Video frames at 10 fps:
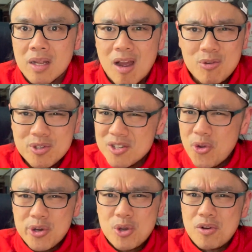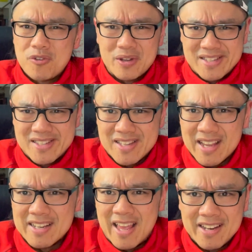I wasn't going to go for a
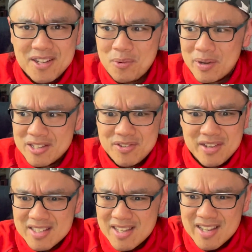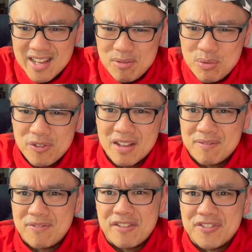second-handed one. You could get second-hand one for
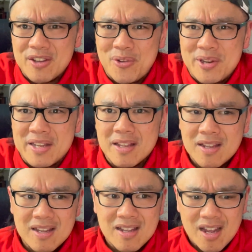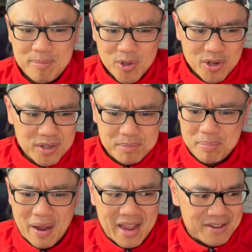like 50 quid. I'm not going to
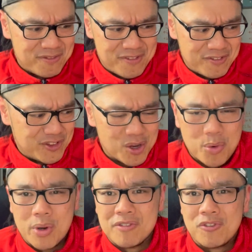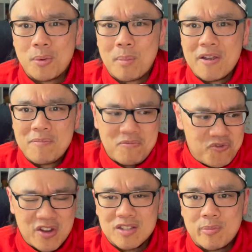buy a 50 quid for my
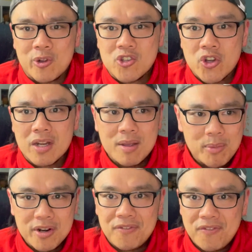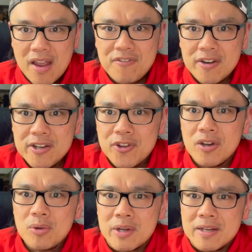firstborn child. I bought a
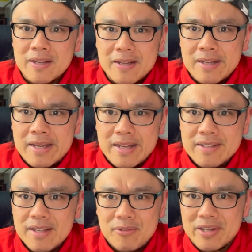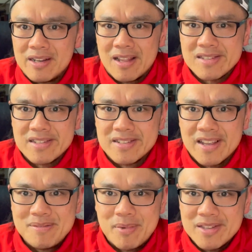$500 one. And that what lasted
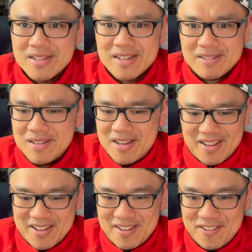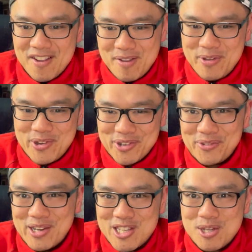9 months and we got a
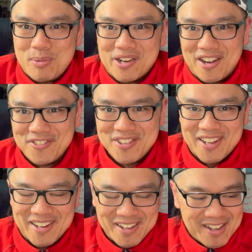really cheap one after that.